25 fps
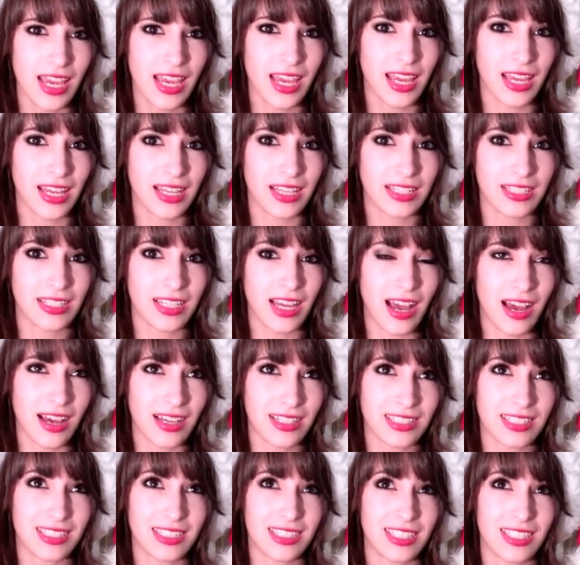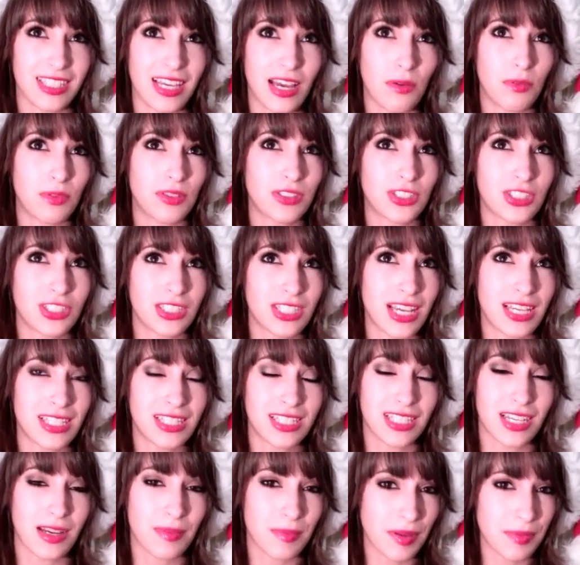and honestly that one just
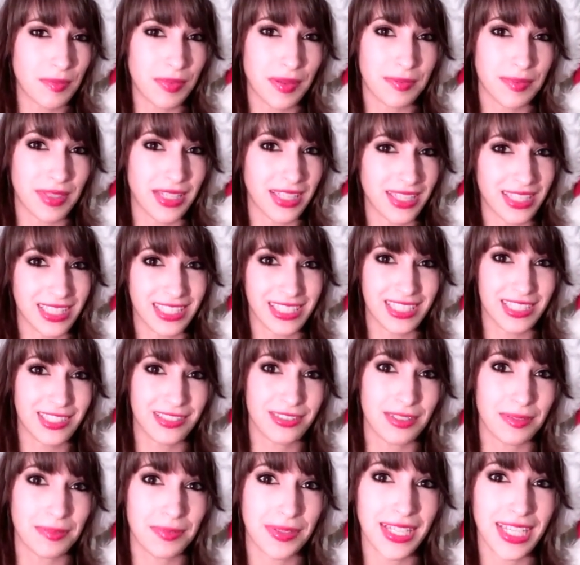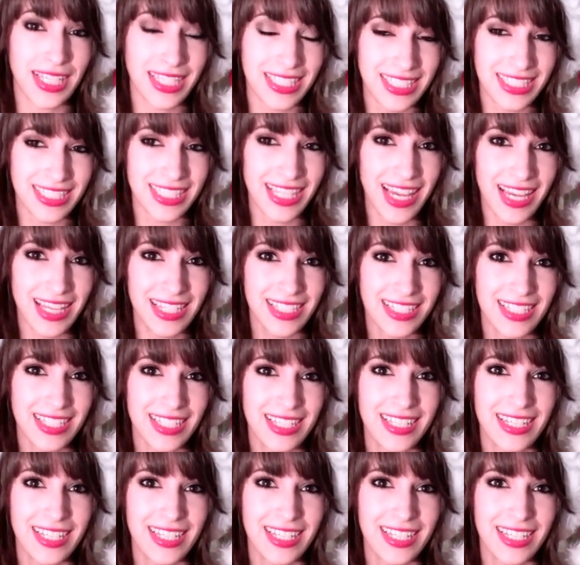hasn't come up on my list to replace yet.